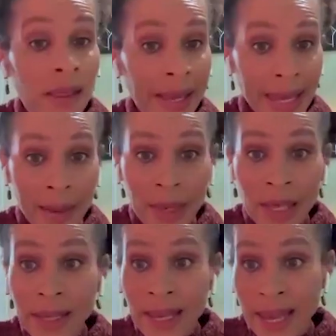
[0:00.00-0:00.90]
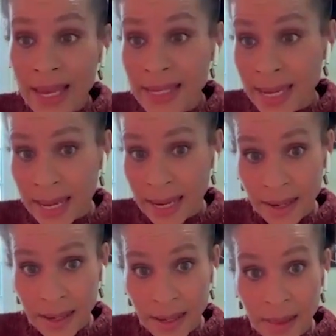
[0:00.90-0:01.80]
Like MLK Day,
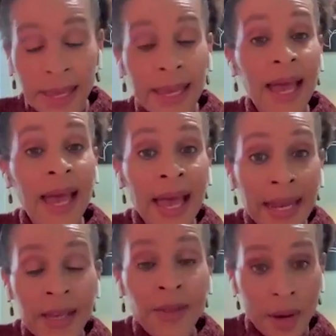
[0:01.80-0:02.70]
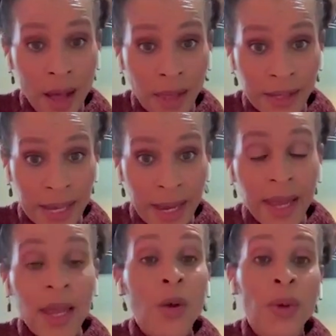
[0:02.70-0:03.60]
like any other
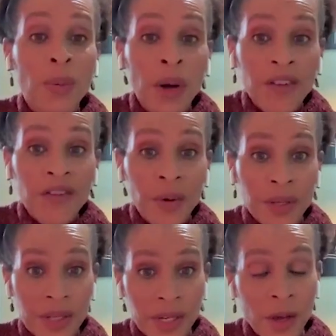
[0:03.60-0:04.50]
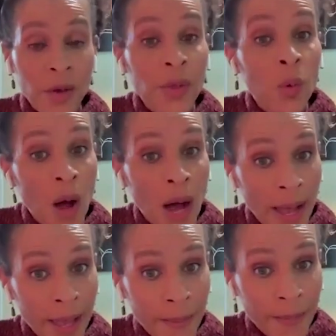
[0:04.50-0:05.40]
holiday. We want folks to know the
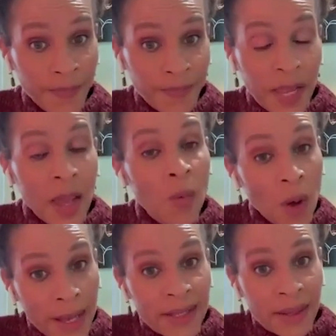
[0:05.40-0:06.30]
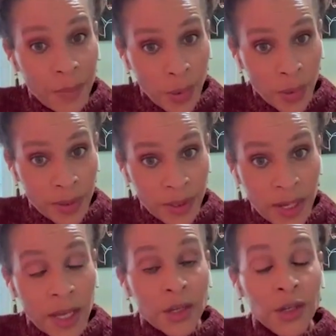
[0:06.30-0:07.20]
why and why it's
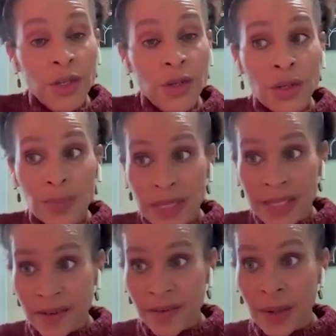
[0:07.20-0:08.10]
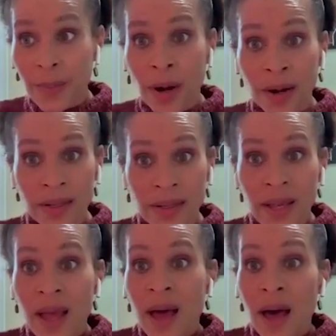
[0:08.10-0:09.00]
important to specific
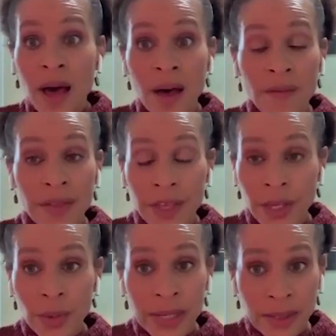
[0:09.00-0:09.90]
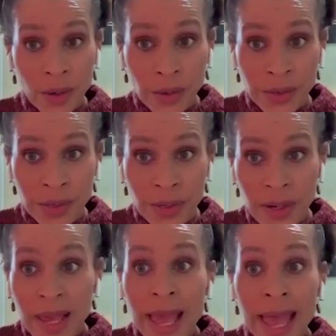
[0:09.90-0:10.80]
parts of the US
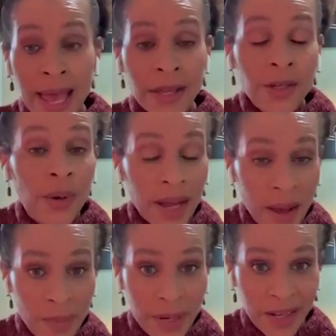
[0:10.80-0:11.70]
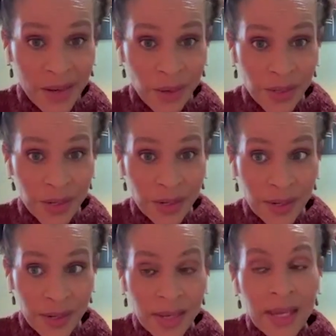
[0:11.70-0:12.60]
culture and to our company culture.